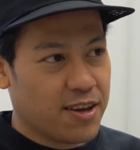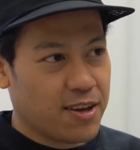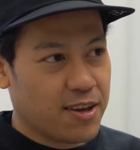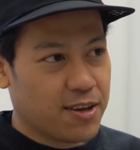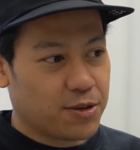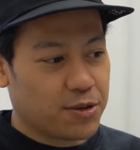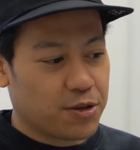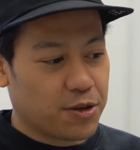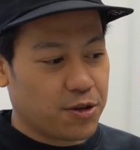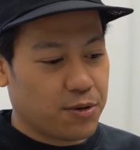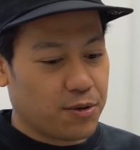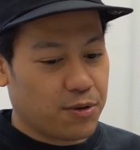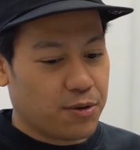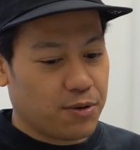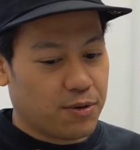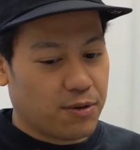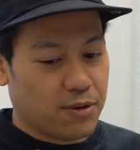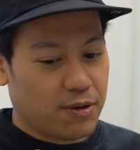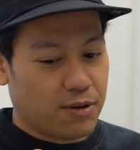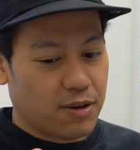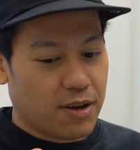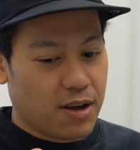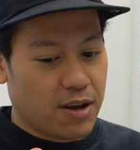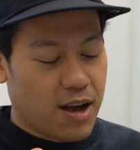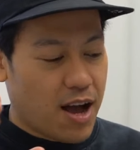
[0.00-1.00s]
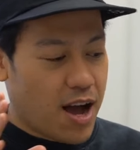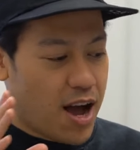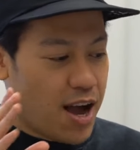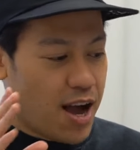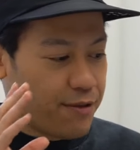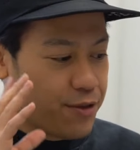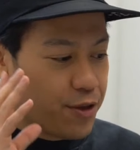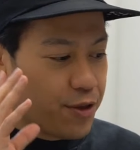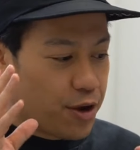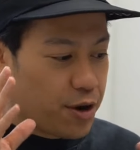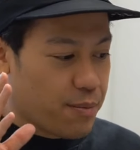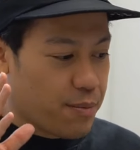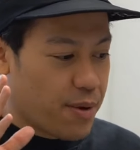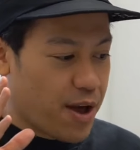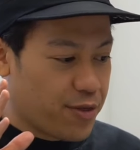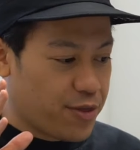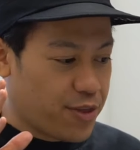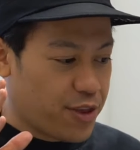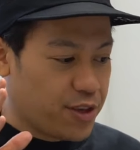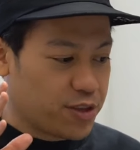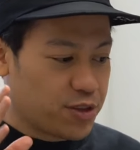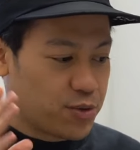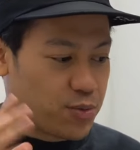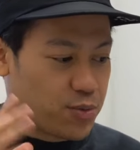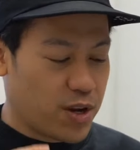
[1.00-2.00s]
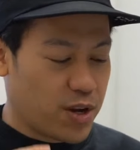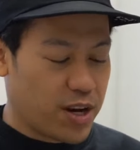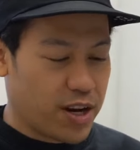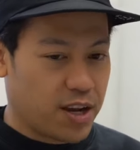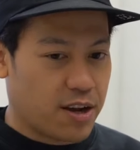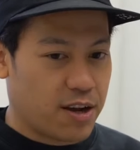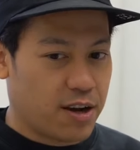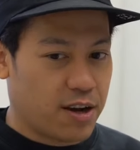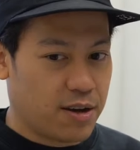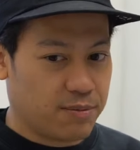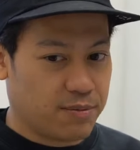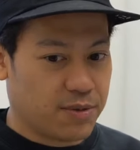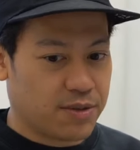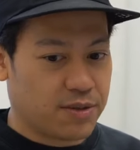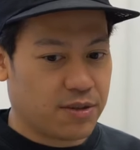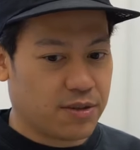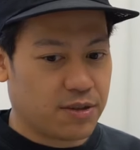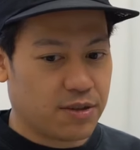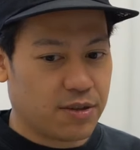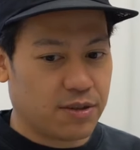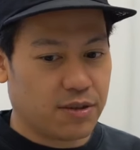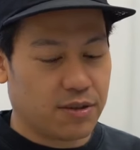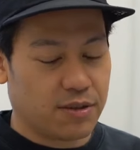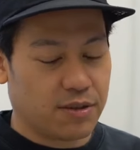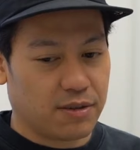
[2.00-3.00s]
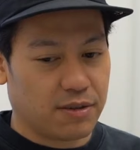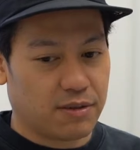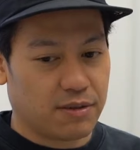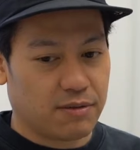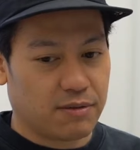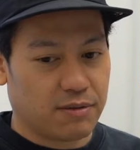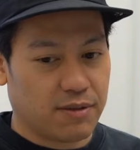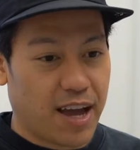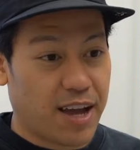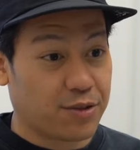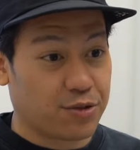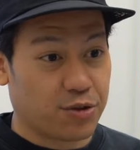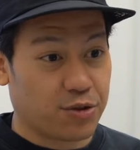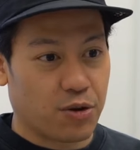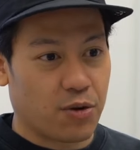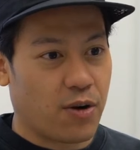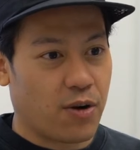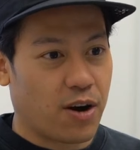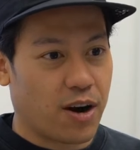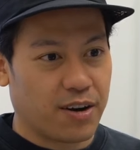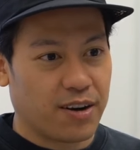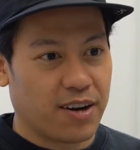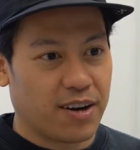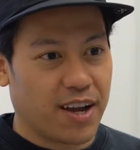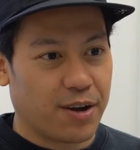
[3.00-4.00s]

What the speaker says: So I've thought about this when it comes to As Required.